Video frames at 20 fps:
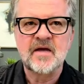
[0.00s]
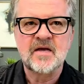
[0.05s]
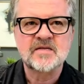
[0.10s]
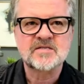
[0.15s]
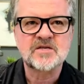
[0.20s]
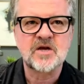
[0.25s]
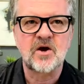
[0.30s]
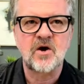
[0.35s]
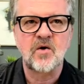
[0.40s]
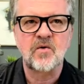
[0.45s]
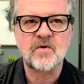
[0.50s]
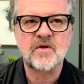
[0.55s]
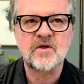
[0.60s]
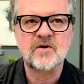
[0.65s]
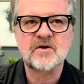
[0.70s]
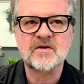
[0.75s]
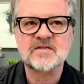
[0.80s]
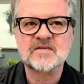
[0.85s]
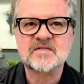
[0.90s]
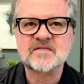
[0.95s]
So you
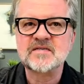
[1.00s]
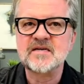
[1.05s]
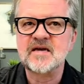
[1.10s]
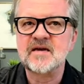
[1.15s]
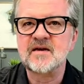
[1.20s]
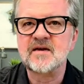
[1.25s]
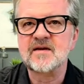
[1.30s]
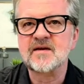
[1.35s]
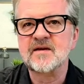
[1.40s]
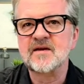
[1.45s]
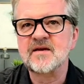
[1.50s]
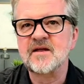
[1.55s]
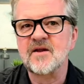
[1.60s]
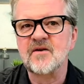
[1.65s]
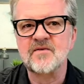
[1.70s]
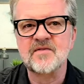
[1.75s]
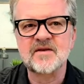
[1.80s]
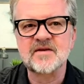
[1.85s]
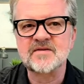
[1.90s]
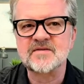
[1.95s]
can see,
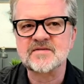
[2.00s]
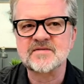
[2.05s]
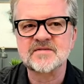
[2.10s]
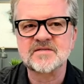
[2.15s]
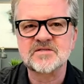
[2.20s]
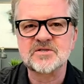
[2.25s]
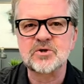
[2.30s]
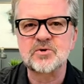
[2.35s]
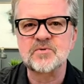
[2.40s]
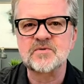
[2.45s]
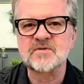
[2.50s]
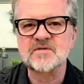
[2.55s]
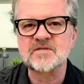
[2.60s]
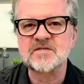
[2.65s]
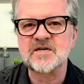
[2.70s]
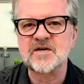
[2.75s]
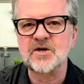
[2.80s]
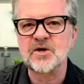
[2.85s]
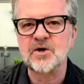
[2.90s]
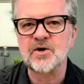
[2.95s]
these students
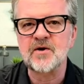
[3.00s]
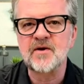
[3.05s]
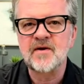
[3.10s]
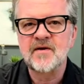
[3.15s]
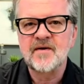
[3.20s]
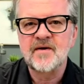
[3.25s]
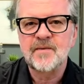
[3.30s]
here,